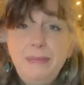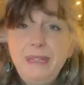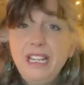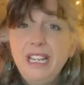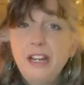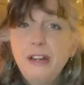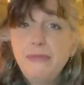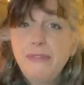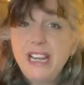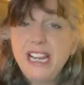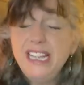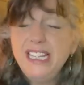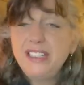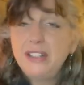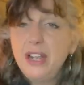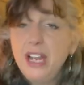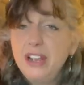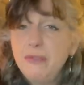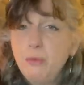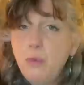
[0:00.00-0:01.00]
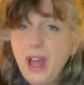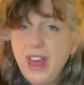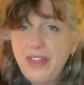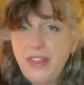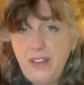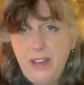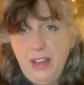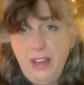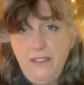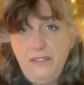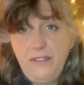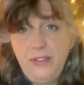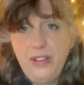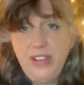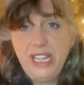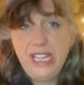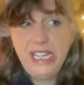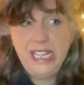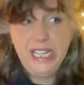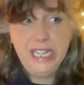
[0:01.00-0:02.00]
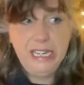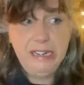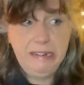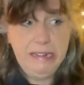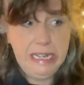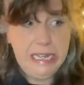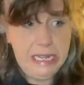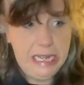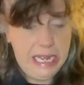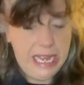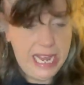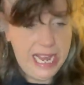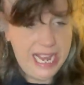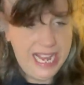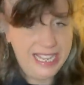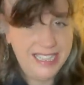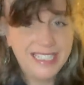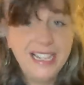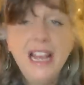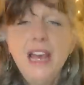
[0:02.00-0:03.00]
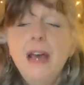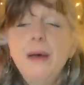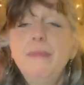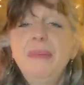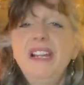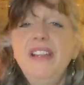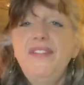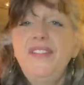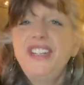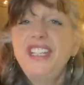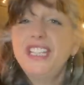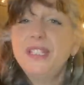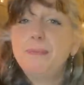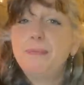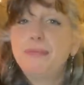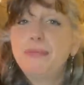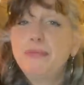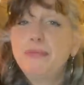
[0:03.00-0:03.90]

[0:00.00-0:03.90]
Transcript: be a great weather for the year ahead. But if it is